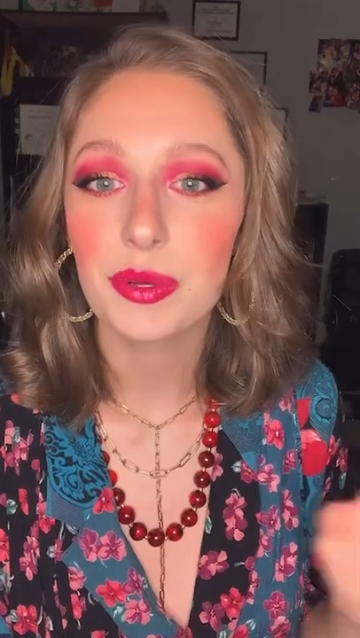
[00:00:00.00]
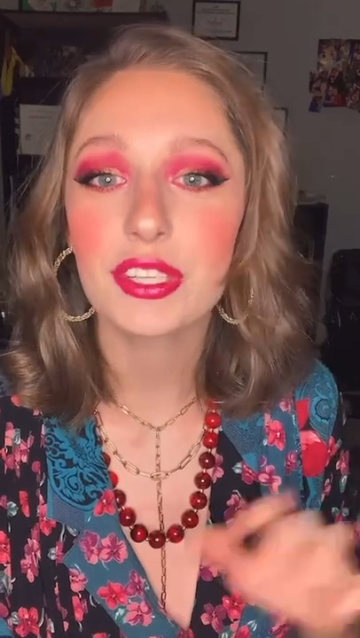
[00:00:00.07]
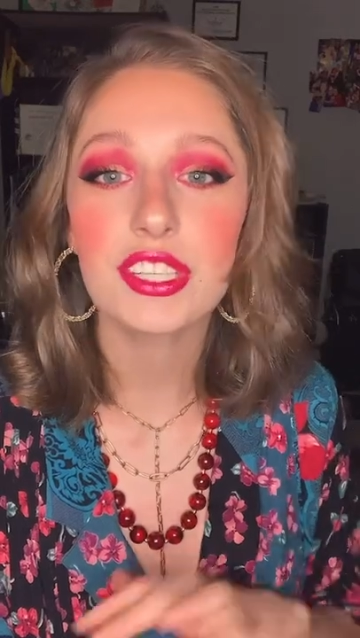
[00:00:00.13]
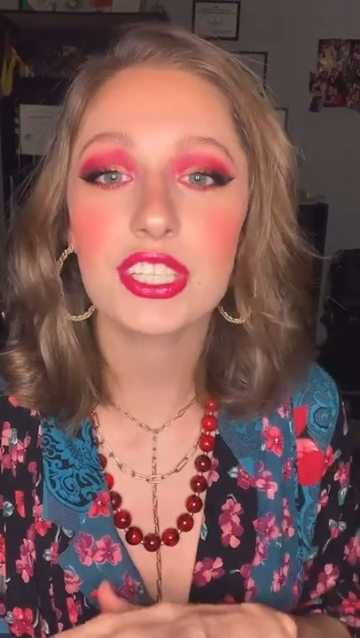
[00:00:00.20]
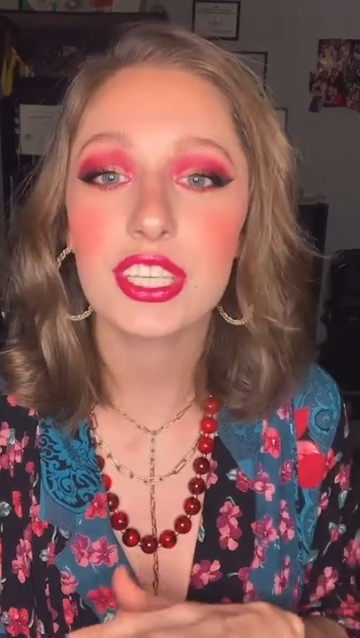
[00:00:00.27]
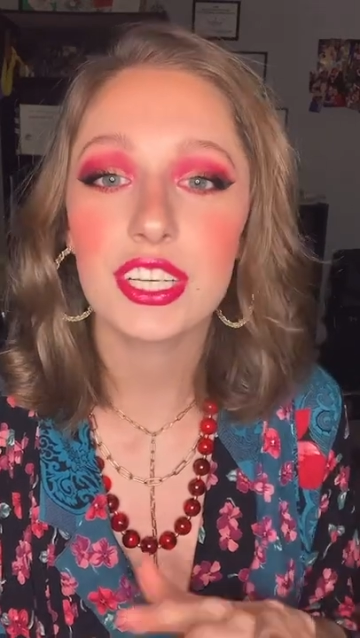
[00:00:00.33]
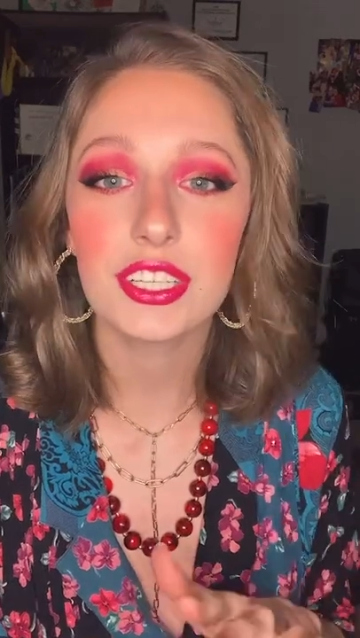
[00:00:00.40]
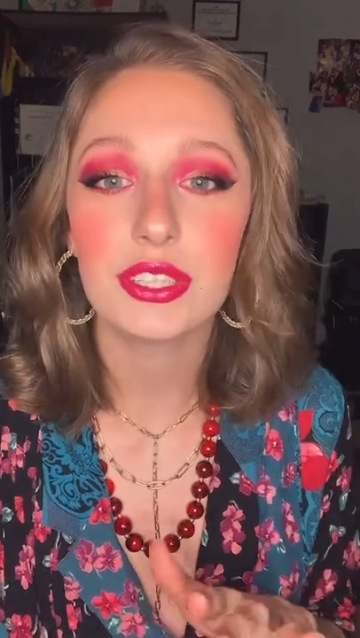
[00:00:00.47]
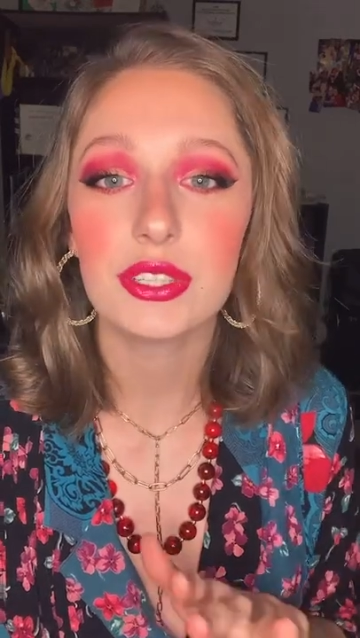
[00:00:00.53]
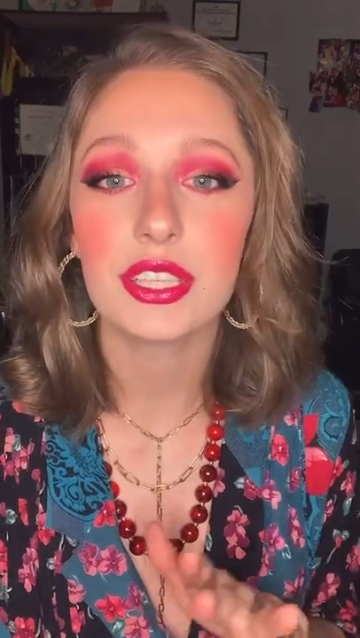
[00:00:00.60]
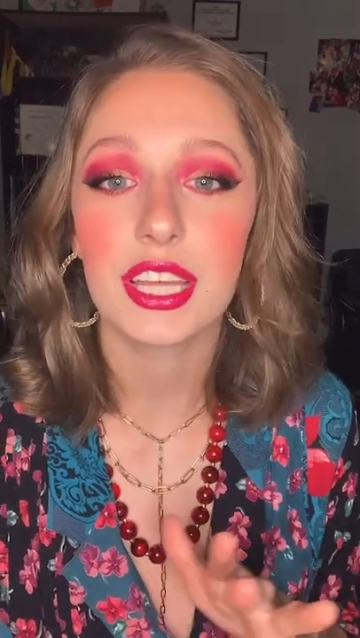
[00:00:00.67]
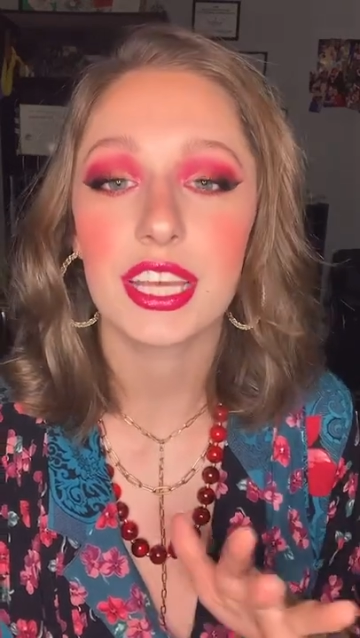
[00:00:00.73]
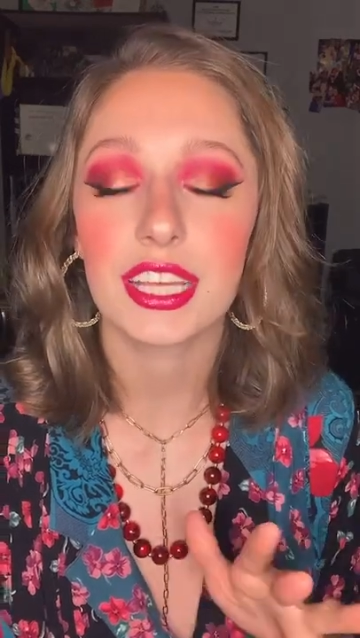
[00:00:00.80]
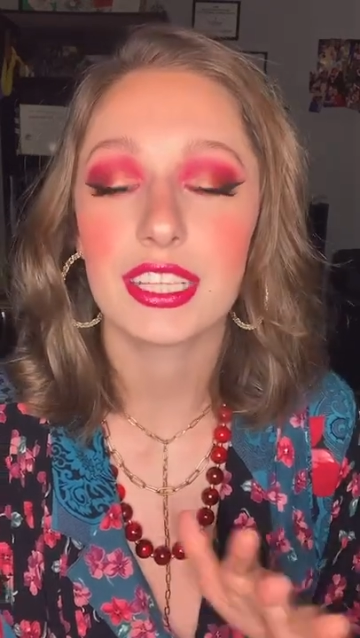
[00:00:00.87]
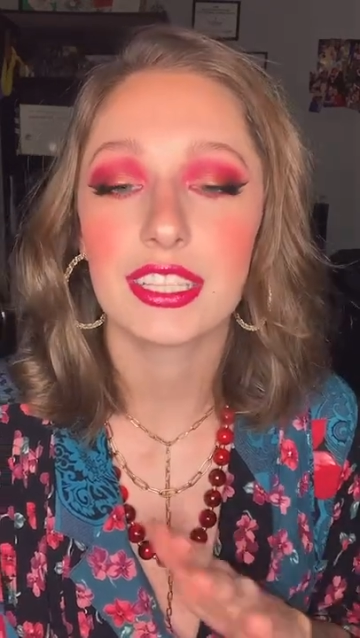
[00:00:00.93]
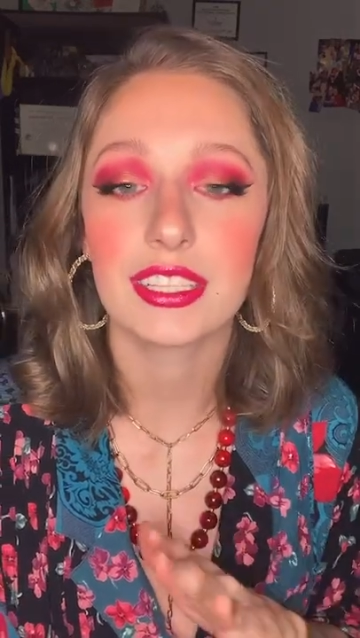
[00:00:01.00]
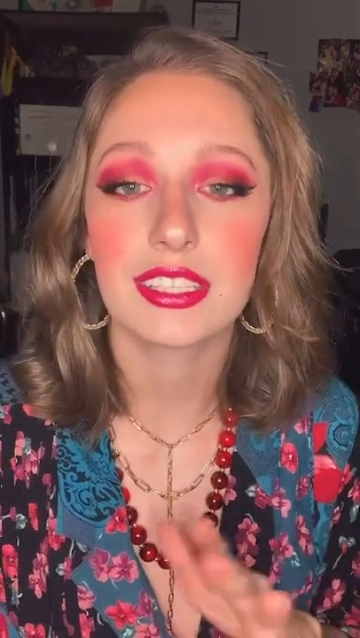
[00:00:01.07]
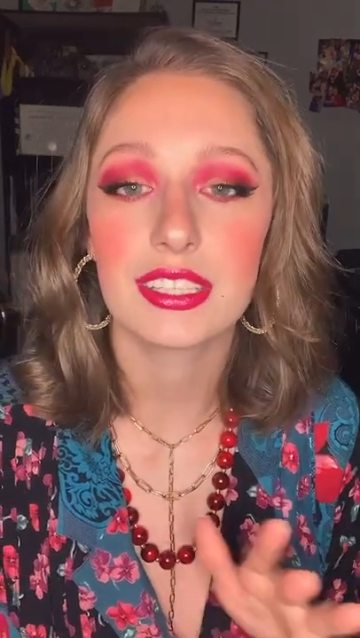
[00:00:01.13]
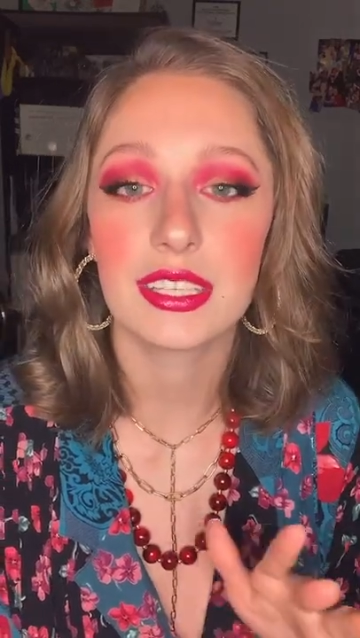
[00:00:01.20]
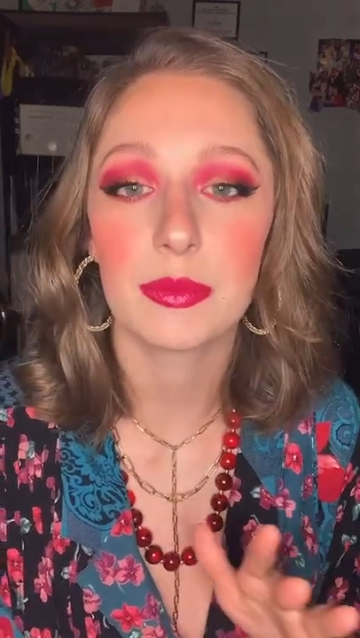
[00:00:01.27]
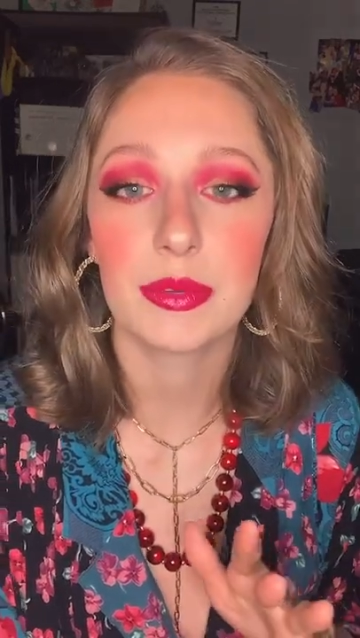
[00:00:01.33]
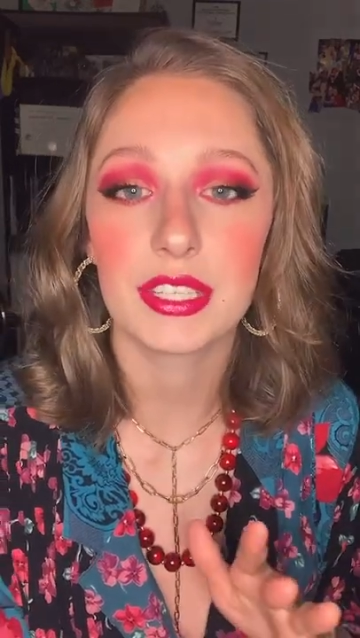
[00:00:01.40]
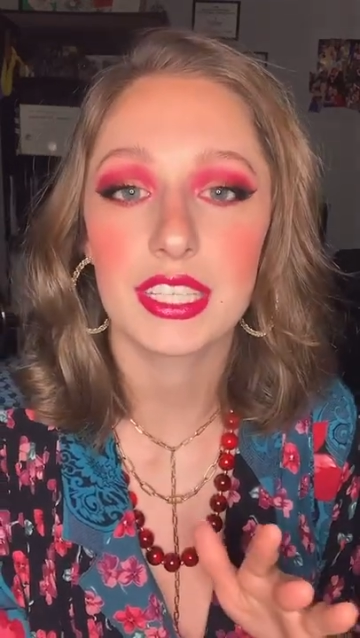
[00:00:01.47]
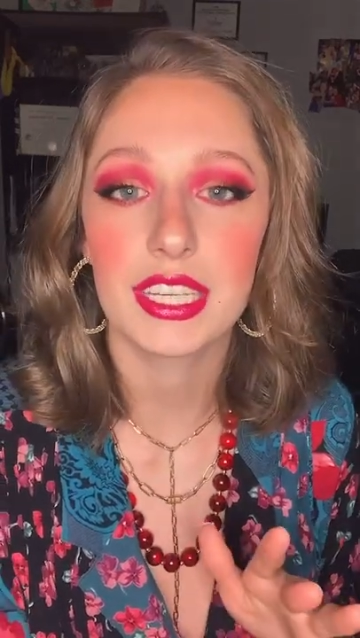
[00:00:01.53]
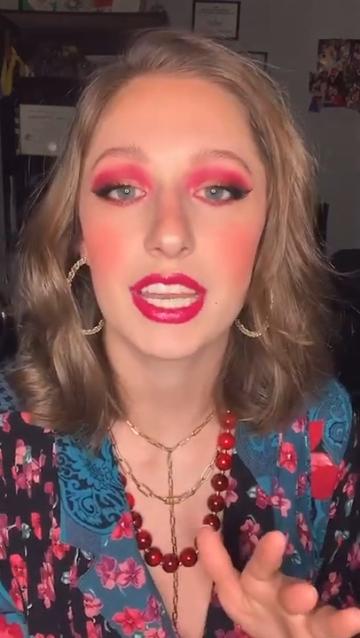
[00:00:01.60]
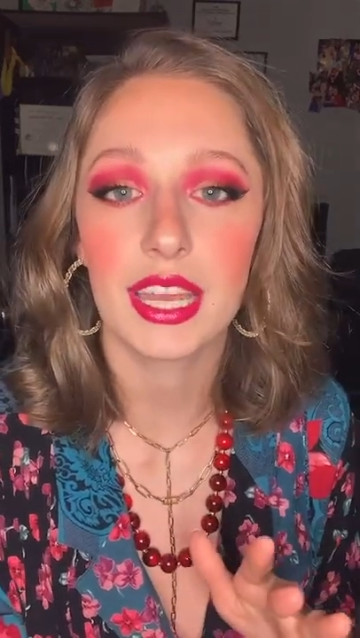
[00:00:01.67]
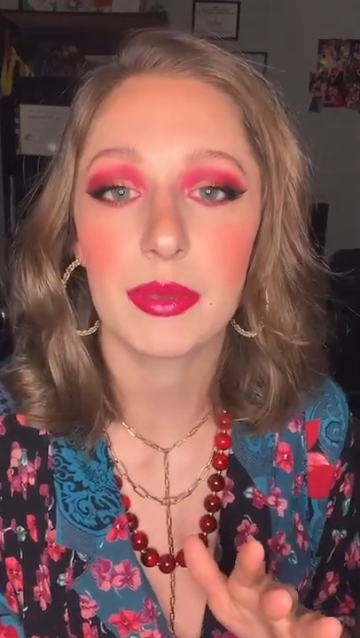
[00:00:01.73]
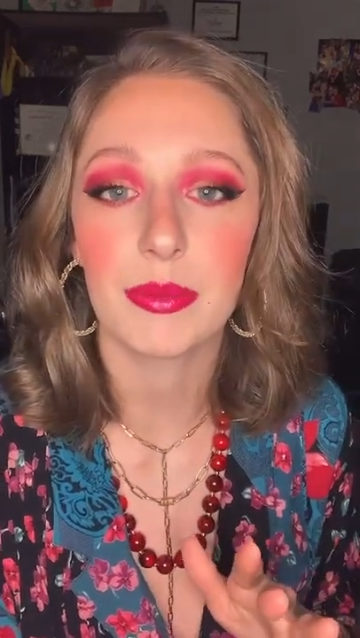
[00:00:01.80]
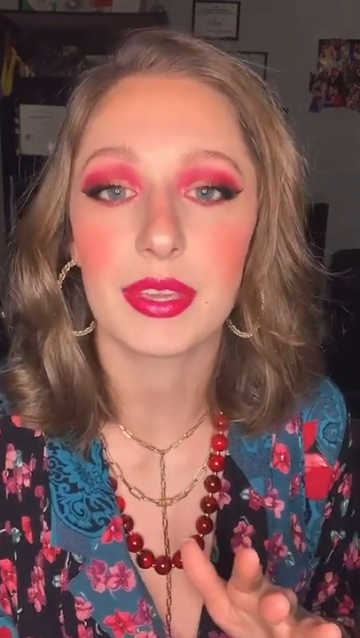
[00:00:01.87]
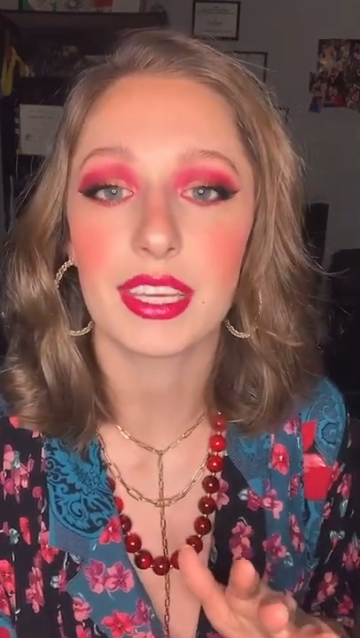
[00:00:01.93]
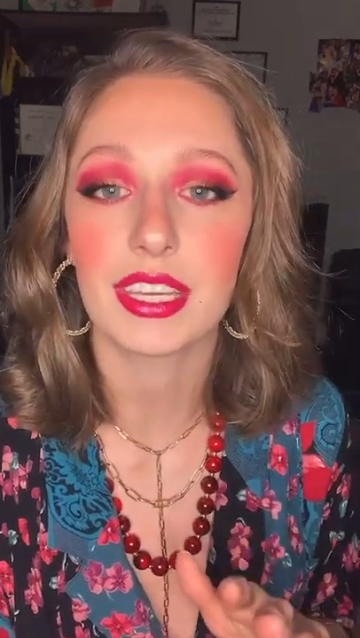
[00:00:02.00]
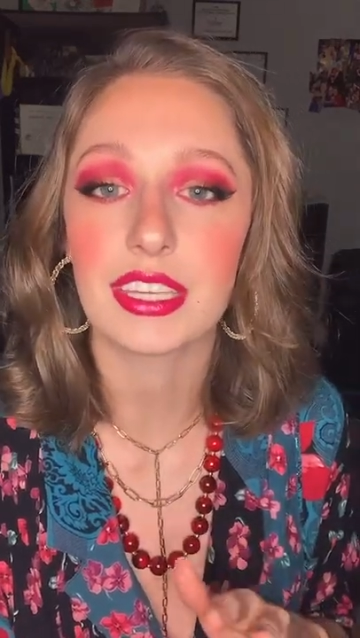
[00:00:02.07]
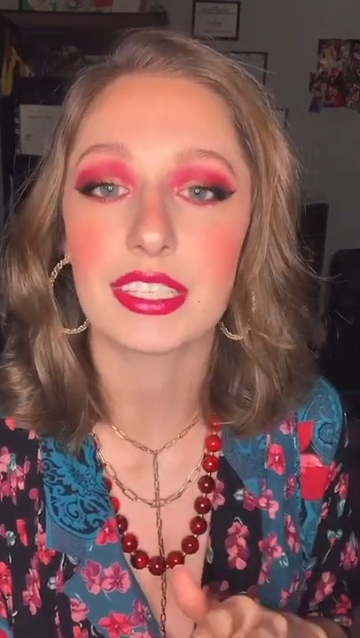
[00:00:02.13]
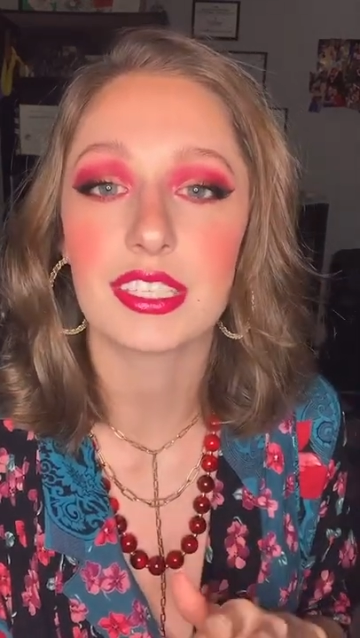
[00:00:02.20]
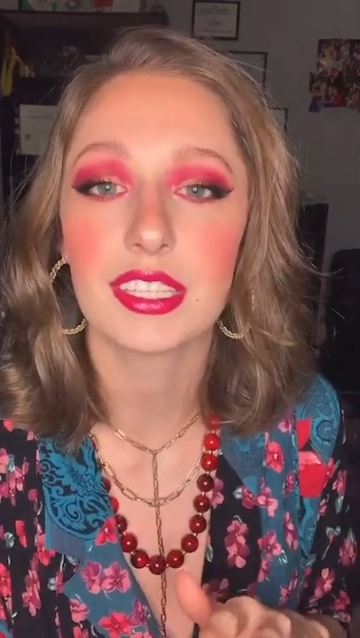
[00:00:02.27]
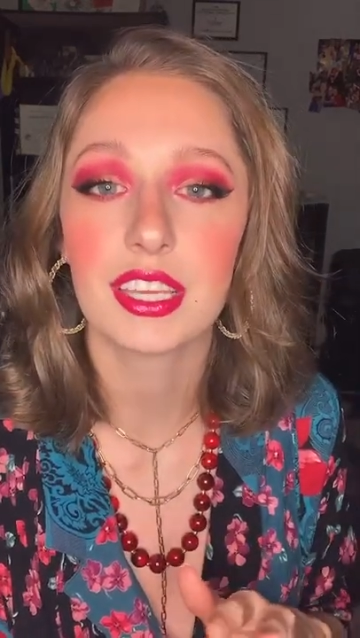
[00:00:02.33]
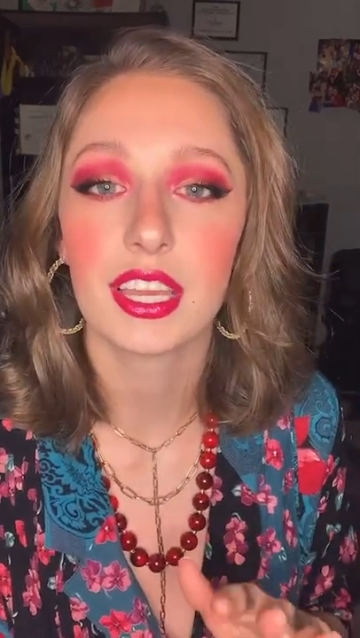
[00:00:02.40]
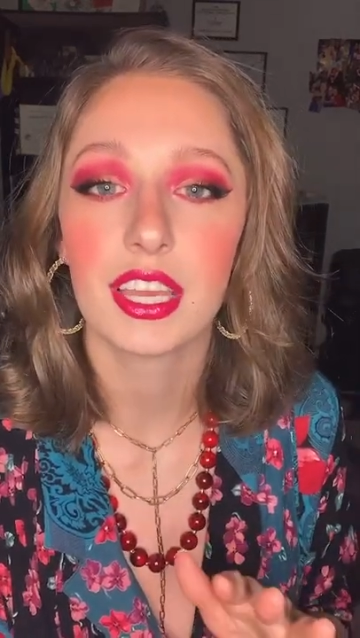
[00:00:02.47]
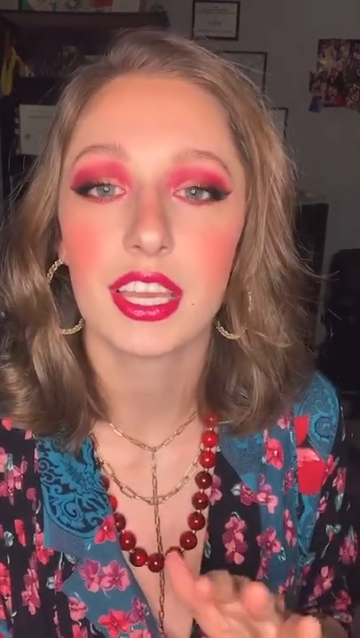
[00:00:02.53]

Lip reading: just gonna do like a little snippet today because